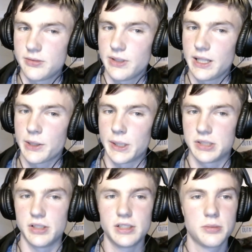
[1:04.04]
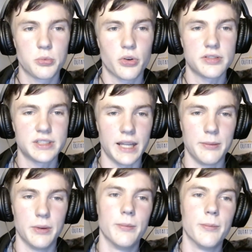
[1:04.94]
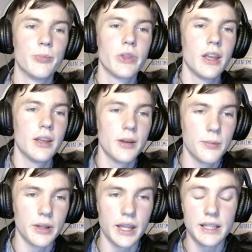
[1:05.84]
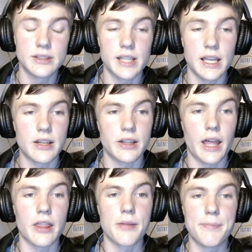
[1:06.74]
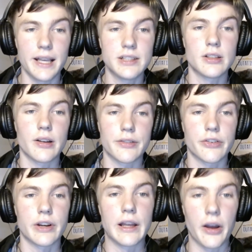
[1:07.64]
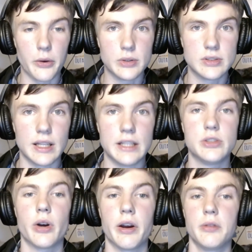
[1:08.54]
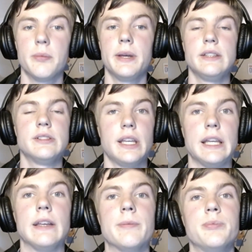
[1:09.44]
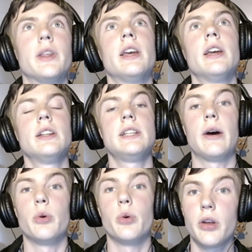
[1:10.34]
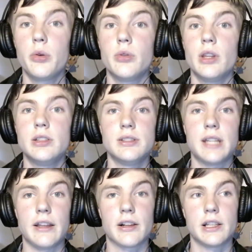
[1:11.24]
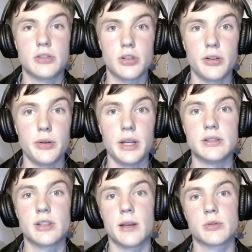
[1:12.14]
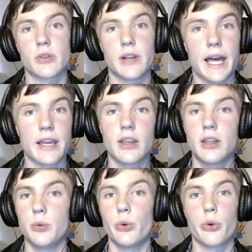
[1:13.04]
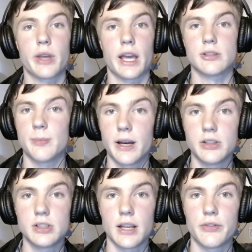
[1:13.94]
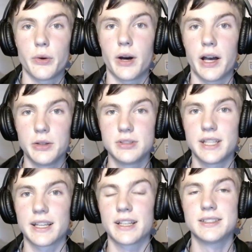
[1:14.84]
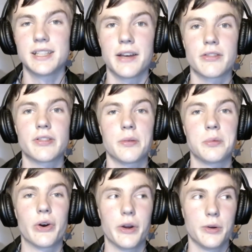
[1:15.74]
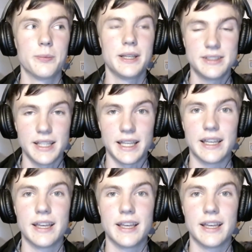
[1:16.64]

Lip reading: really a question, this is more of a statement, but they said that the best free host is your own PC. Now, although this is technically true in terms of lag, you won't get as much if you are hosting a server from your own PC,